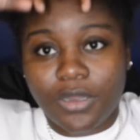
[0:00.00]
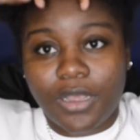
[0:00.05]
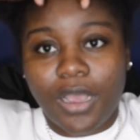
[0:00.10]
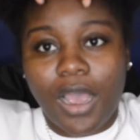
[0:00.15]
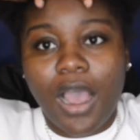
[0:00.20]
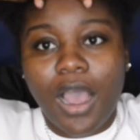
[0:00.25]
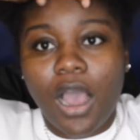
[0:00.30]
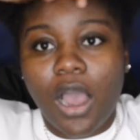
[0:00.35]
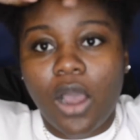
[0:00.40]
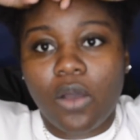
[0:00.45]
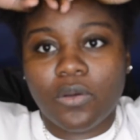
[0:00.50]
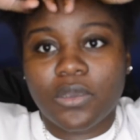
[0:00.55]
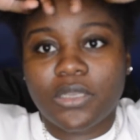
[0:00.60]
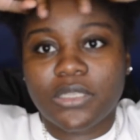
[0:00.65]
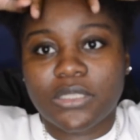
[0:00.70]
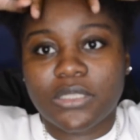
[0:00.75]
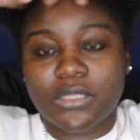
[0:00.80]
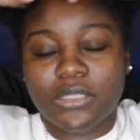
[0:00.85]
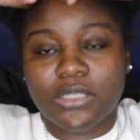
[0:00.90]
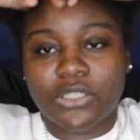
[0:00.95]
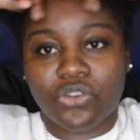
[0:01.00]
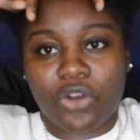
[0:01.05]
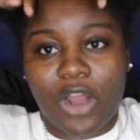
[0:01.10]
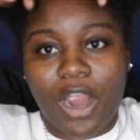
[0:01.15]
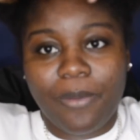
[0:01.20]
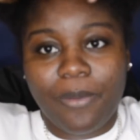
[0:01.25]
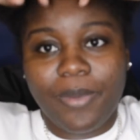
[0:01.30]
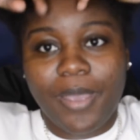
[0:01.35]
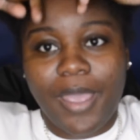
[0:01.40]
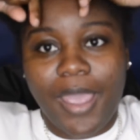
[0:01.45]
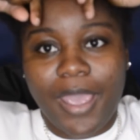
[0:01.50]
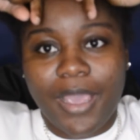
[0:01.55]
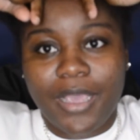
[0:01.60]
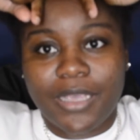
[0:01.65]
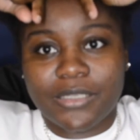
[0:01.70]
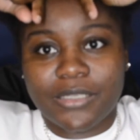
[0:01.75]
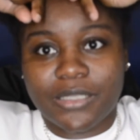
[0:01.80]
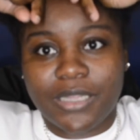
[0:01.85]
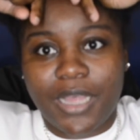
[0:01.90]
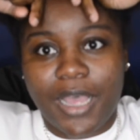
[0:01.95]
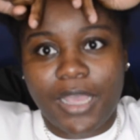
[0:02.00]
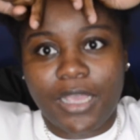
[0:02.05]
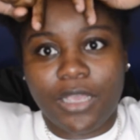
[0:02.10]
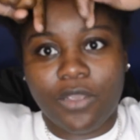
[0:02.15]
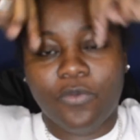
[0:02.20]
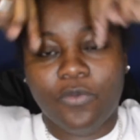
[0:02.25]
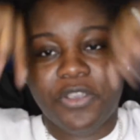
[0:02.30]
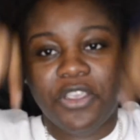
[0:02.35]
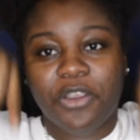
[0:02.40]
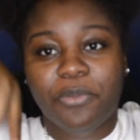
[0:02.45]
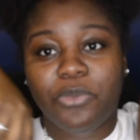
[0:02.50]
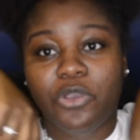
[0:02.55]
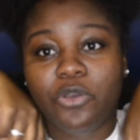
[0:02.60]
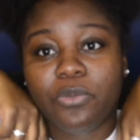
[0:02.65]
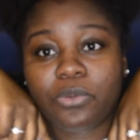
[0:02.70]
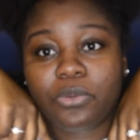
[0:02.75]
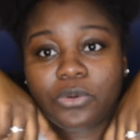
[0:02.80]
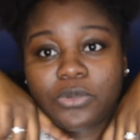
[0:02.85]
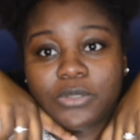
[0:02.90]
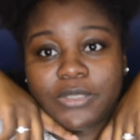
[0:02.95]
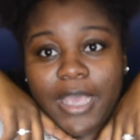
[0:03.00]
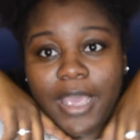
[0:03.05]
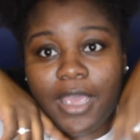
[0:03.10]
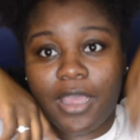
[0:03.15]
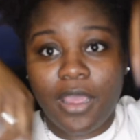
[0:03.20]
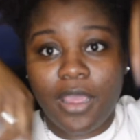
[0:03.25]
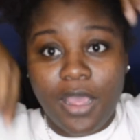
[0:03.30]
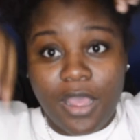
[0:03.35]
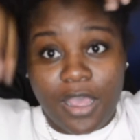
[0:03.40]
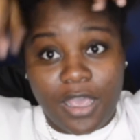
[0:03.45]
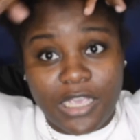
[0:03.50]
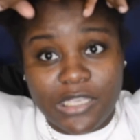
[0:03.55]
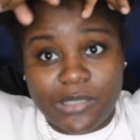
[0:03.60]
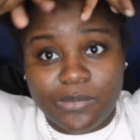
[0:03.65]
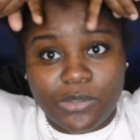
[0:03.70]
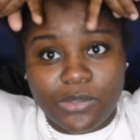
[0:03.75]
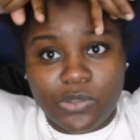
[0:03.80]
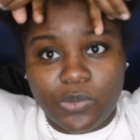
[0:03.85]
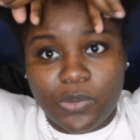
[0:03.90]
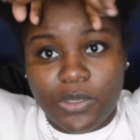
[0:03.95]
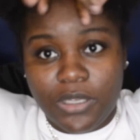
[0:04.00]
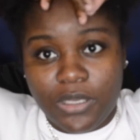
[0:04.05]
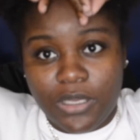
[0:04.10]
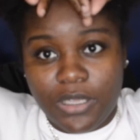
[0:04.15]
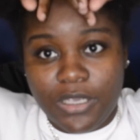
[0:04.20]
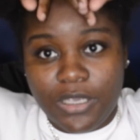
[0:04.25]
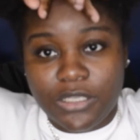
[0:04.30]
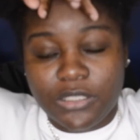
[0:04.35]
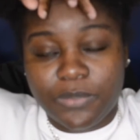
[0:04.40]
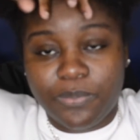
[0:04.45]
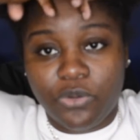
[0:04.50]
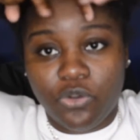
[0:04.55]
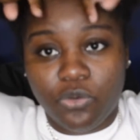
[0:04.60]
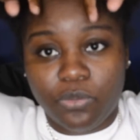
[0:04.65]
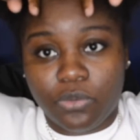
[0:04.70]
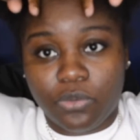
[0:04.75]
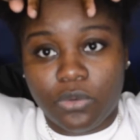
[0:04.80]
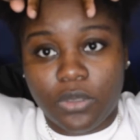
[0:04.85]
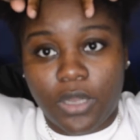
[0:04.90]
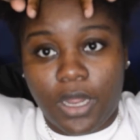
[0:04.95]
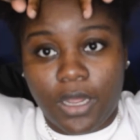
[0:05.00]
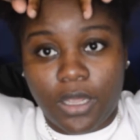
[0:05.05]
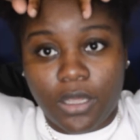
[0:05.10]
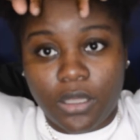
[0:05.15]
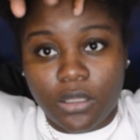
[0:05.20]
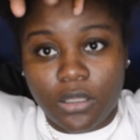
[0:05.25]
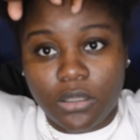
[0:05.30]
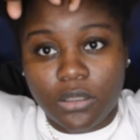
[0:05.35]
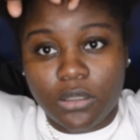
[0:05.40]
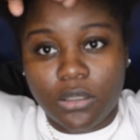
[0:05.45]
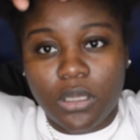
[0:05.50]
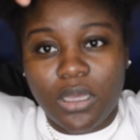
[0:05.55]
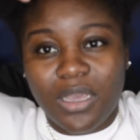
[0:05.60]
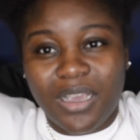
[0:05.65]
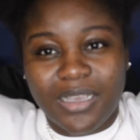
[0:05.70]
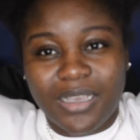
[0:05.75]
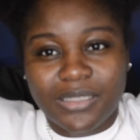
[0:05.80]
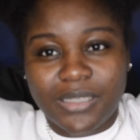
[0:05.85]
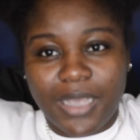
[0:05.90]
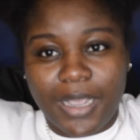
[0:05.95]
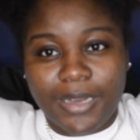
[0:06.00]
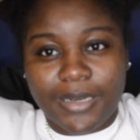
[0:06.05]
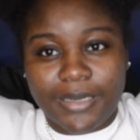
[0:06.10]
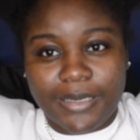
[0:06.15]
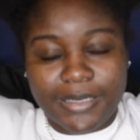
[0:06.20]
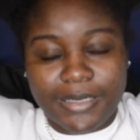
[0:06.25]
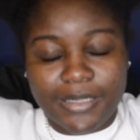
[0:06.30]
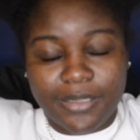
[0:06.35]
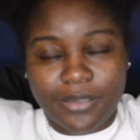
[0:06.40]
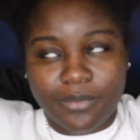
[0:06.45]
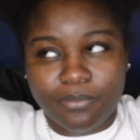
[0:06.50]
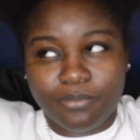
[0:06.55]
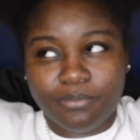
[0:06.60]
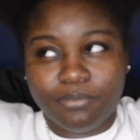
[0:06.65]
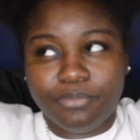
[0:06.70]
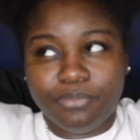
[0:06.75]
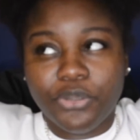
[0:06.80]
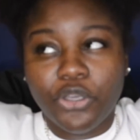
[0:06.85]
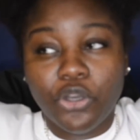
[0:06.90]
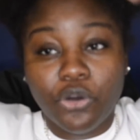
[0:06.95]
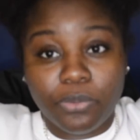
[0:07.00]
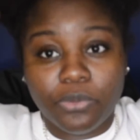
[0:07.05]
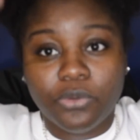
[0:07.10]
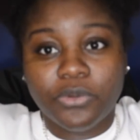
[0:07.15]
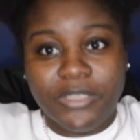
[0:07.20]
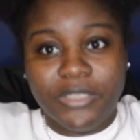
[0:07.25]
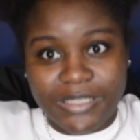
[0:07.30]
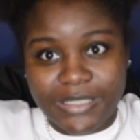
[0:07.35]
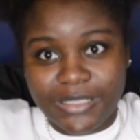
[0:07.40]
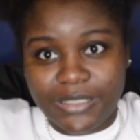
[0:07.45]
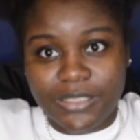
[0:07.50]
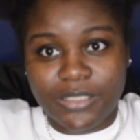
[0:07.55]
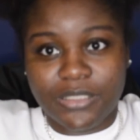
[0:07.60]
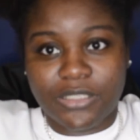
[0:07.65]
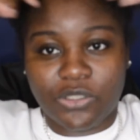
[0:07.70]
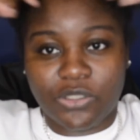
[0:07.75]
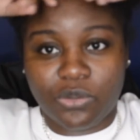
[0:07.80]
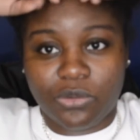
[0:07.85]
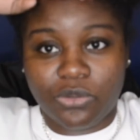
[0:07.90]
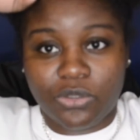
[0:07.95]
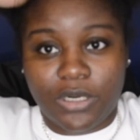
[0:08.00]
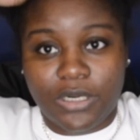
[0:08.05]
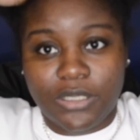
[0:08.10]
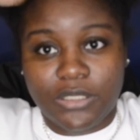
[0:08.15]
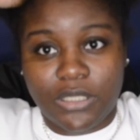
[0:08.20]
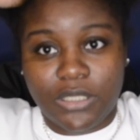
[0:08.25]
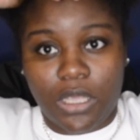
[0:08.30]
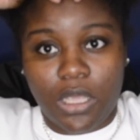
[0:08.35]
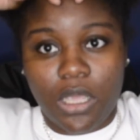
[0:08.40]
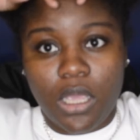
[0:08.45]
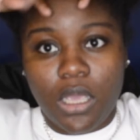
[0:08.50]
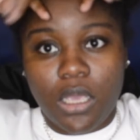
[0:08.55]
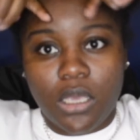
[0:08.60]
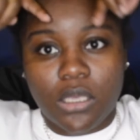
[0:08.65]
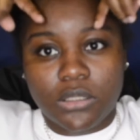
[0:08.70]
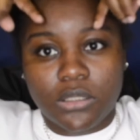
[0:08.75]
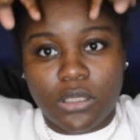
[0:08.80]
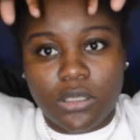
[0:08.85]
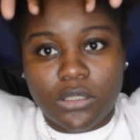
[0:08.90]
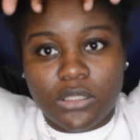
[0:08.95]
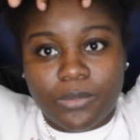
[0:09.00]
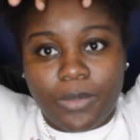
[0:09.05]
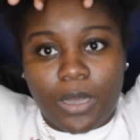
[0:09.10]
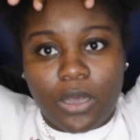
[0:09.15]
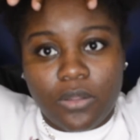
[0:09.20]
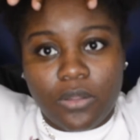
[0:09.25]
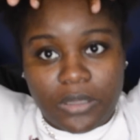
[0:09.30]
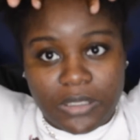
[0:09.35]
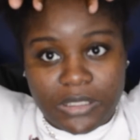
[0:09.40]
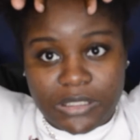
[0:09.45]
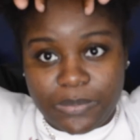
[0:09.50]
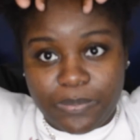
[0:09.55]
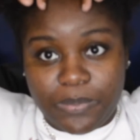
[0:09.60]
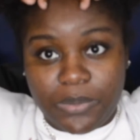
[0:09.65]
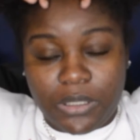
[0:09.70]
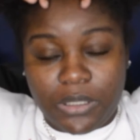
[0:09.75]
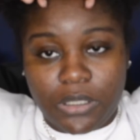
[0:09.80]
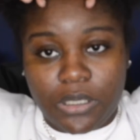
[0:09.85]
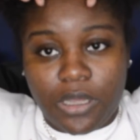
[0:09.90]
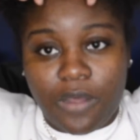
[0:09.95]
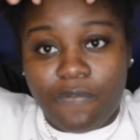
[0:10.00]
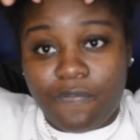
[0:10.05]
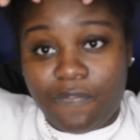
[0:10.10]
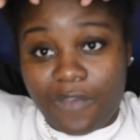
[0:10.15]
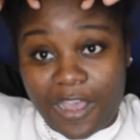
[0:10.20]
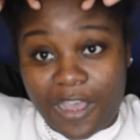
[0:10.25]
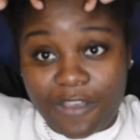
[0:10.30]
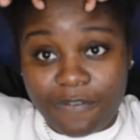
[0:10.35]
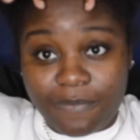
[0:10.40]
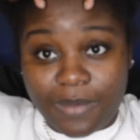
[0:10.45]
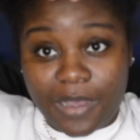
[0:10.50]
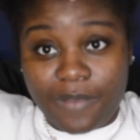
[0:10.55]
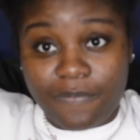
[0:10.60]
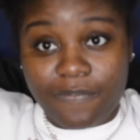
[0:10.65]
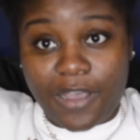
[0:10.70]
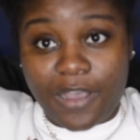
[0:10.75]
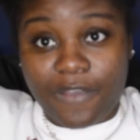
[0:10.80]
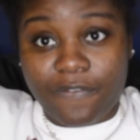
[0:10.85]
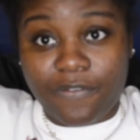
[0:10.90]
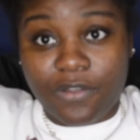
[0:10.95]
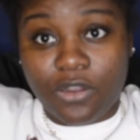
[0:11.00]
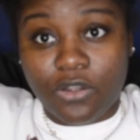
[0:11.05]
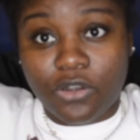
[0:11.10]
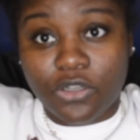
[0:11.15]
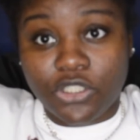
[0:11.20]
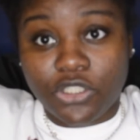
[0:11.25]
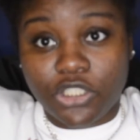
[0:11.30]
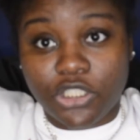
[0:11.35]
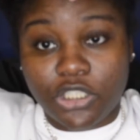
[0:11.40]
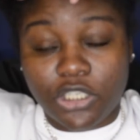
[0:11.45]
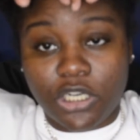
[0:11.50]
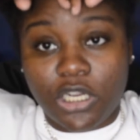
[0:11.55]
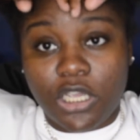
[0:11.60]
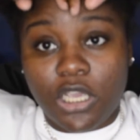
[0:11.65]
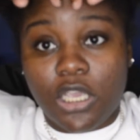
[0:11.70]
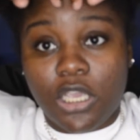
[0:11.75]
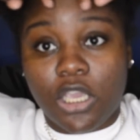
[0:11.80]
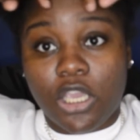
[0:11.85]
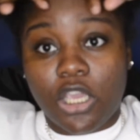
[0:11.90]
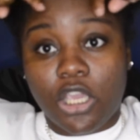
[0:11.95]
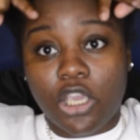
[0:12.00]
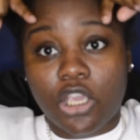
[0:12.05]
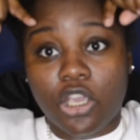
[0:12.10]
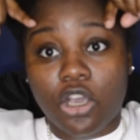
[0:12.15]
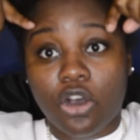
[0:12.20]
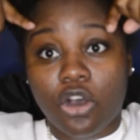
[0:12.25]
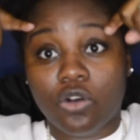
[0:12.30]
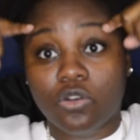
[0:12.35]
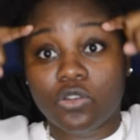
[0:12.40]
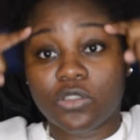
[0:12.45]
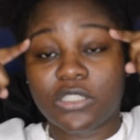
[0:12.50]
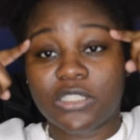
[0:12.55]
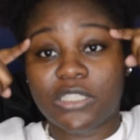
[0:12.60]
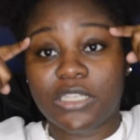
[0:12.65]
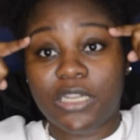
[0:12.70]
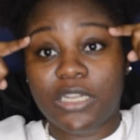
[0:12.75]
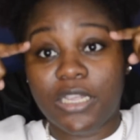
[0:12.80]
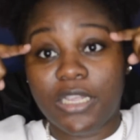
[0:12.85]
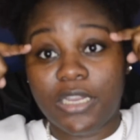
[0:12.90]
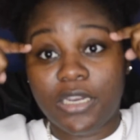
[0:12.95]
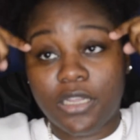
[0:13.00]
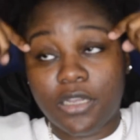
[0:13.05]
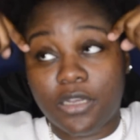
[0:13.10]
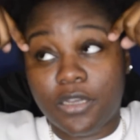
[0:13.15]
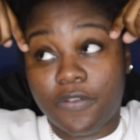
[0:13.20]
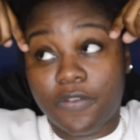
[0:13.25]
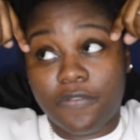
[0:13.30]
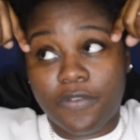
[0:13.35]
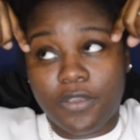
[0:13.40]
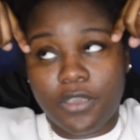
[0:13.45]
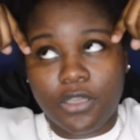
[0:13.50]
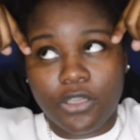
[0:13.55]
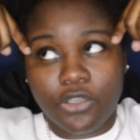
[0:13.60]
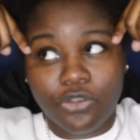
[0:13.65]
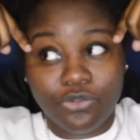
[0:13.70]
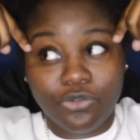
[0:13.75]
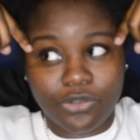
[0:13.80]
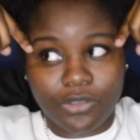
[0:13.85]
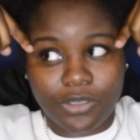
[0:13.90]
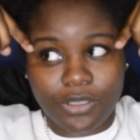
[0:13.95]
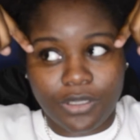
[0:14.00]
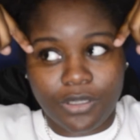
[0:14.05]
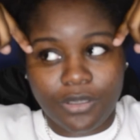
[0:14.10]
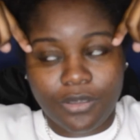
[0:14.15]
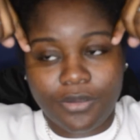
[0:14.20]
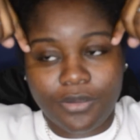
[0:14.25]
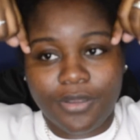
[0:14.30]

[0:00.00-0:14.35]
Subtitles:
I always describe it as like where your pupils at is between each pupil, like it's like pupil distance is what I'm trying to say. So it's about this big. A 5x5 closure, it goes to the end of, usually